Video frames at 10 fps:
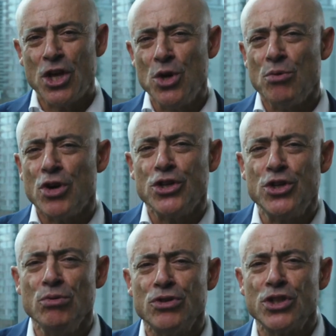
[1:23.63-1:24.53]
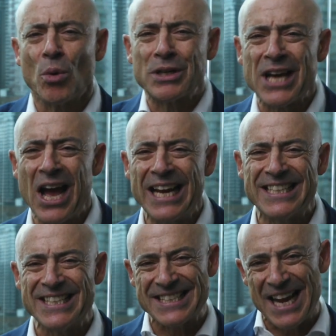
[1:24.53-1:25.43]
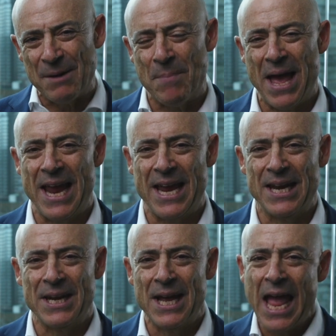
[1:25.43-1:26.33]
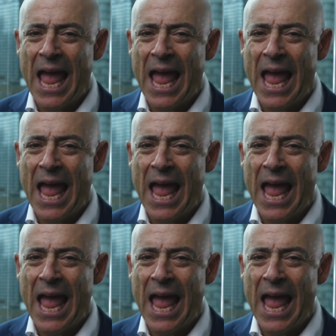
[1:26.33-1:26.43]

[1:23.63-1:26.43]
You reduce your tightness and pain.